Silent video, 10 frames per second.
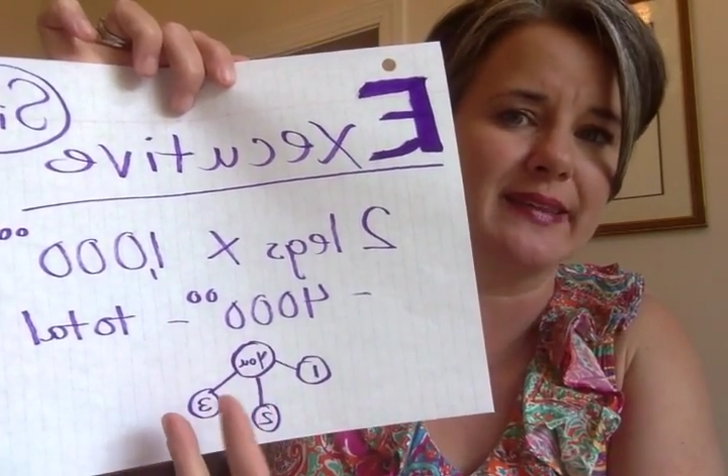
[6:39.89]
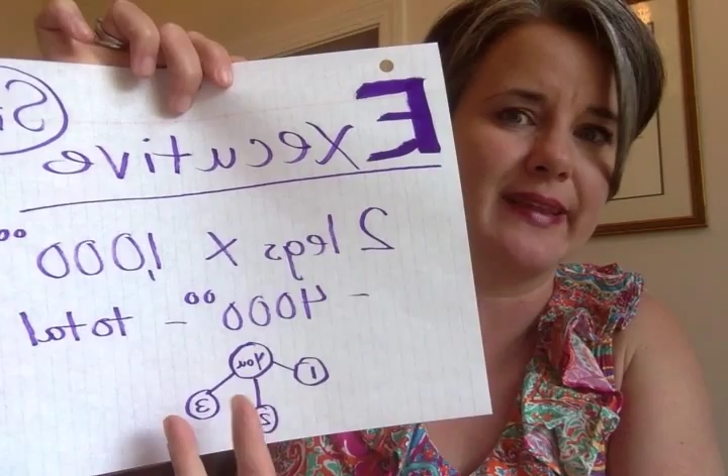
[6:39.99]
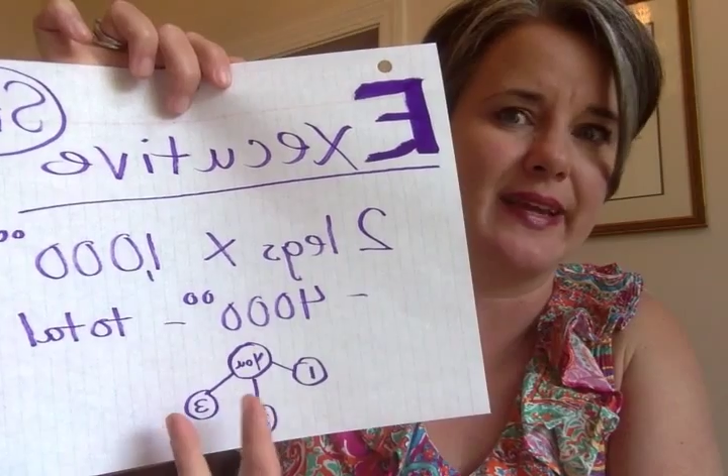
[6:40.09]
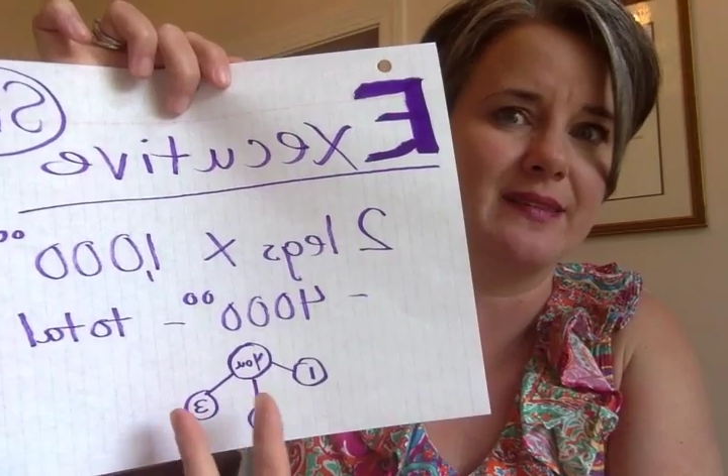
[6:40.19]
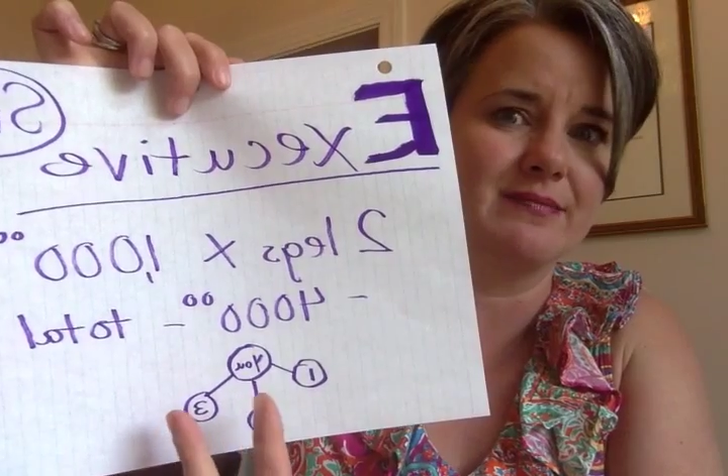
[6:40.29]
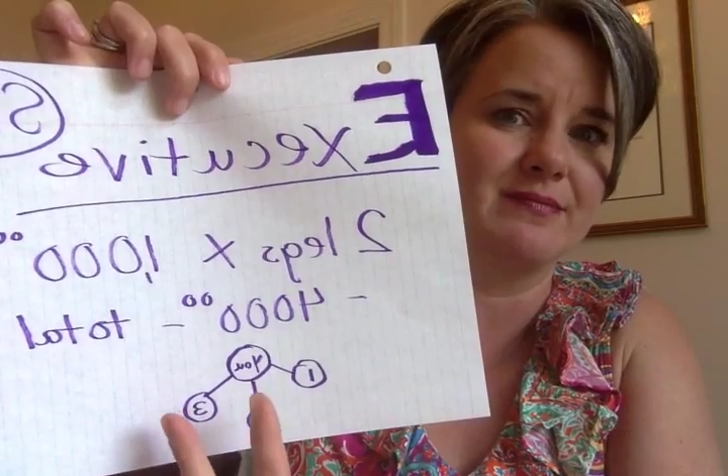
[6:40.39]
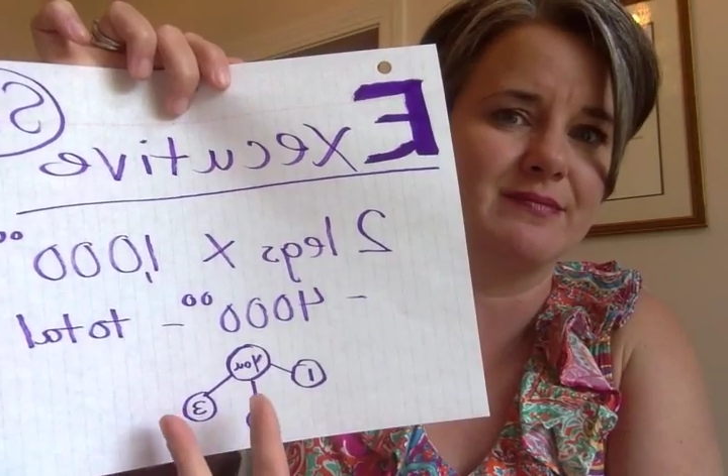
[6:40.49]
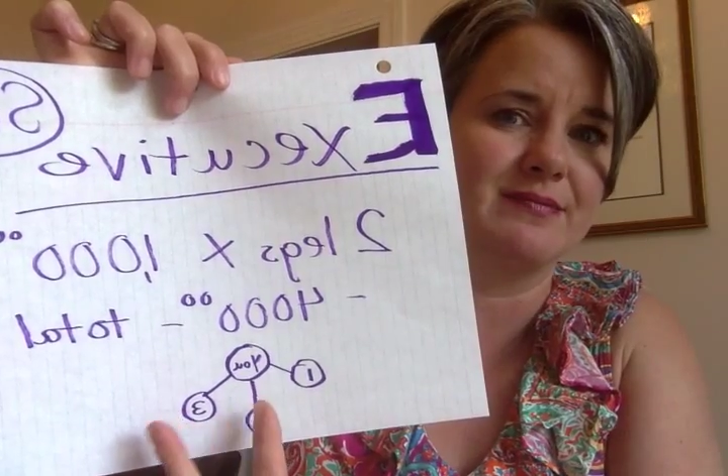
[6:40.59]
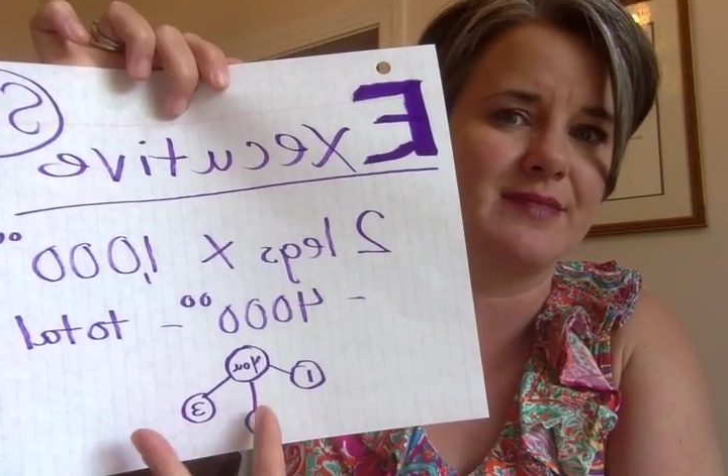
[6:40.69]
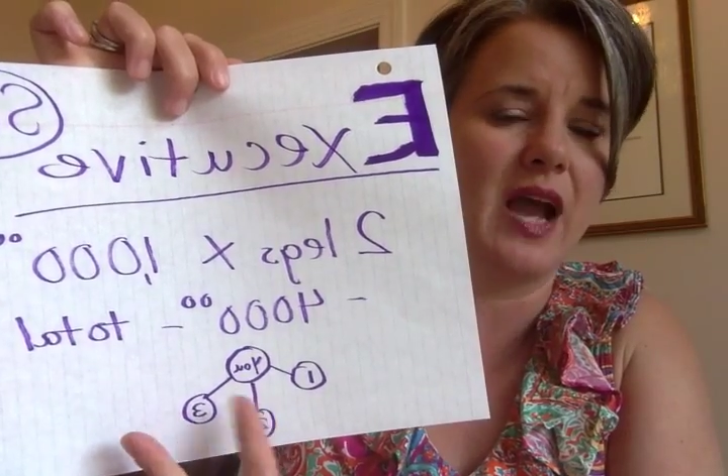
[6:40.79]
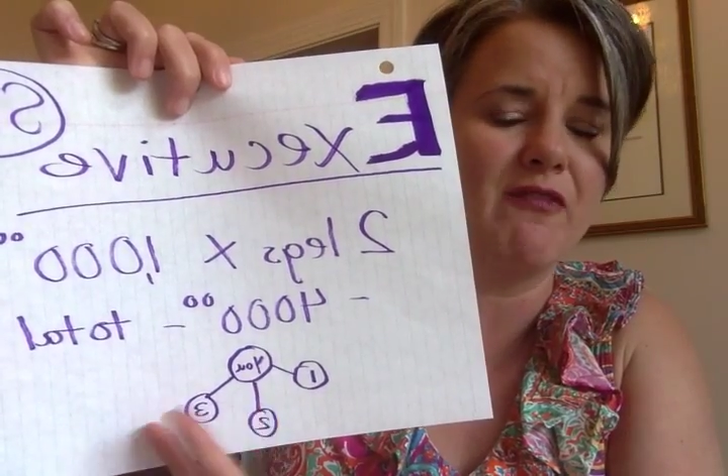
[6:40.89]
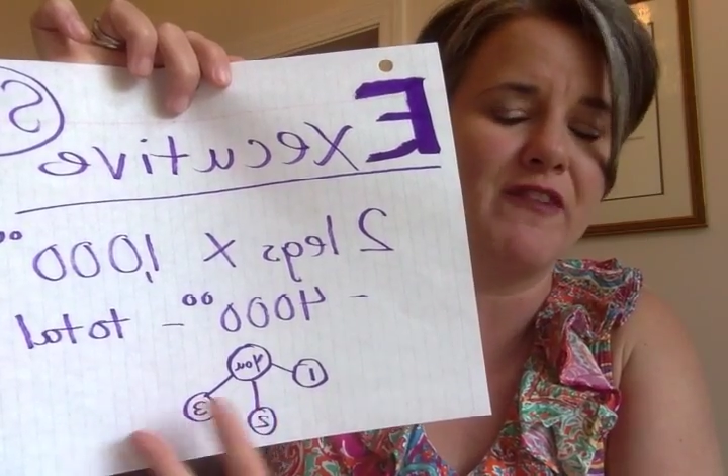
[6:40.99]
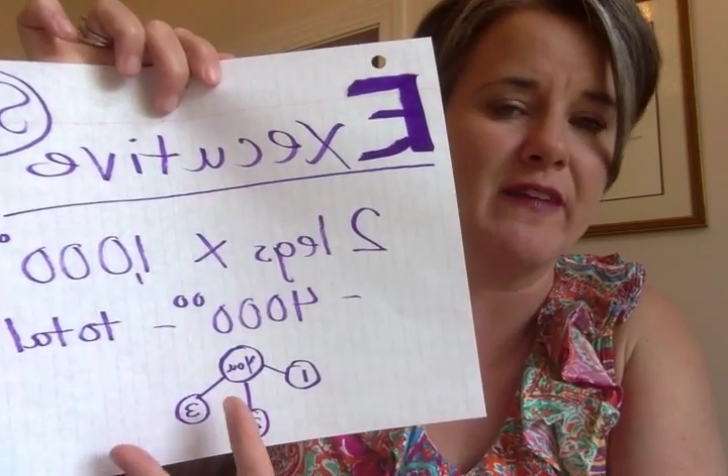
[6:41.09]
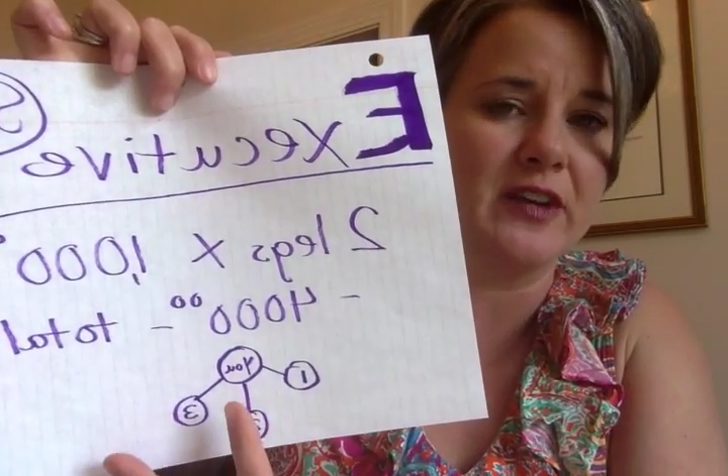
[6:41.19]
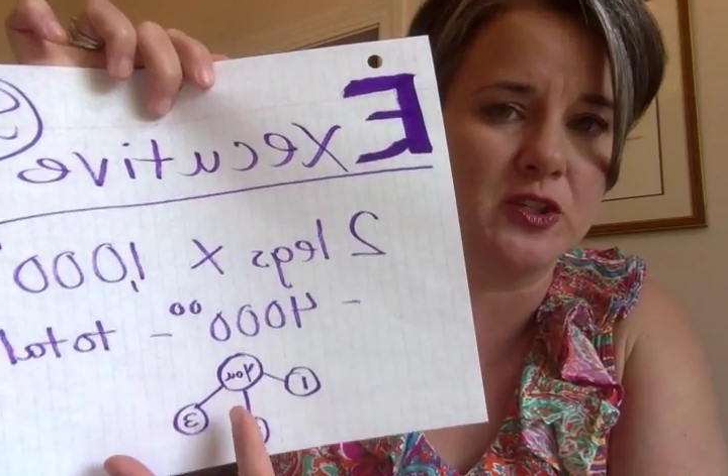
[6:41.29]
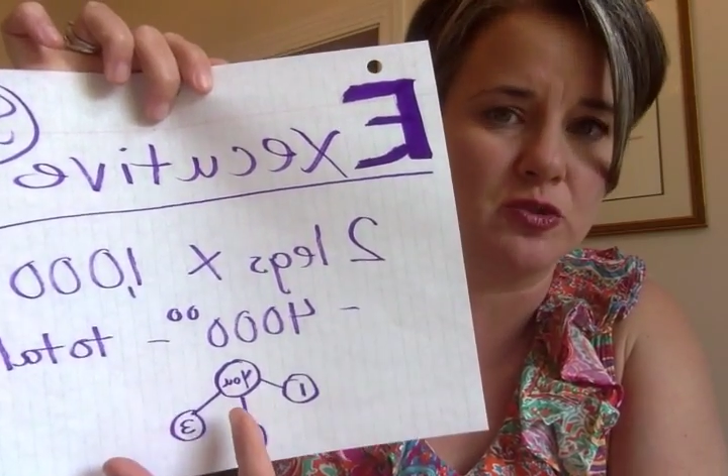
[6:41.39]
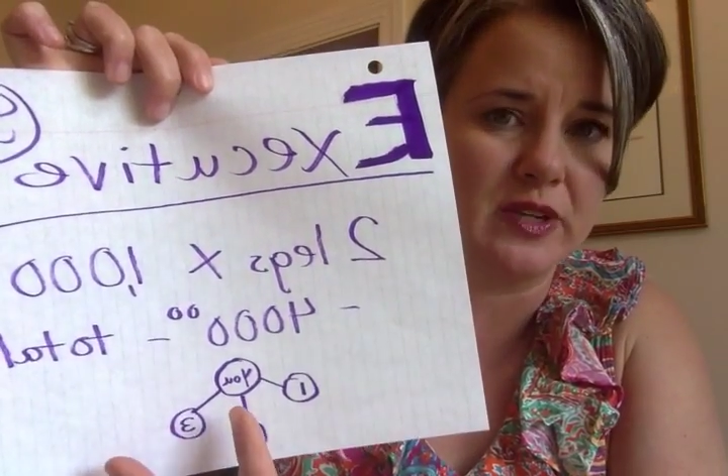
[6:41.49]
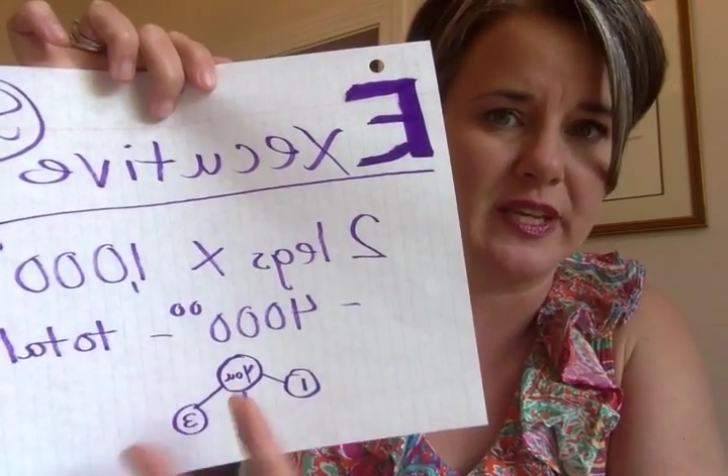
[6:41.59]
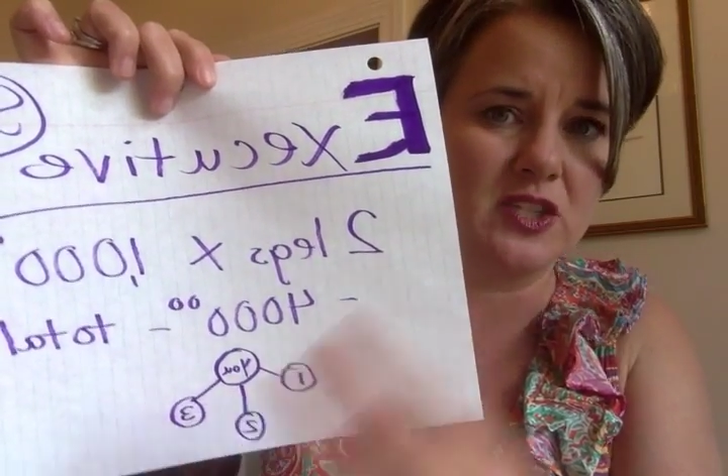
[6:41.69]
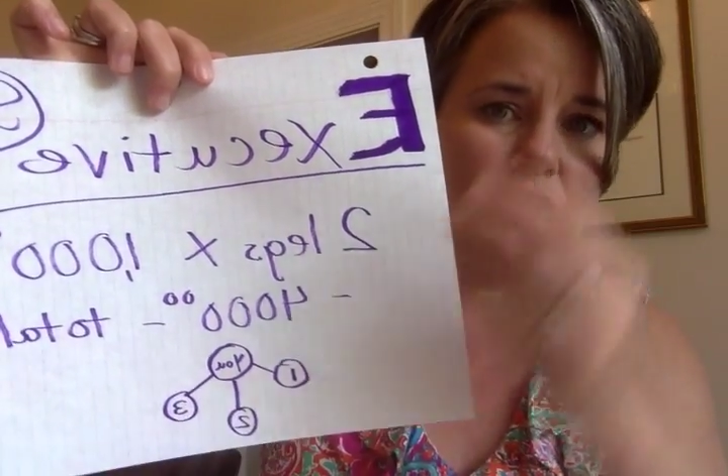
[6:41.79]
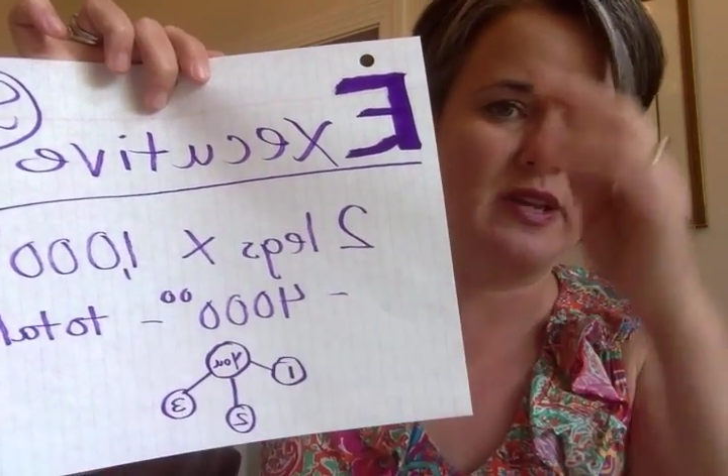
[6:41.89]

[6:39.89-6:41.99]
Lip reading: like 500 each.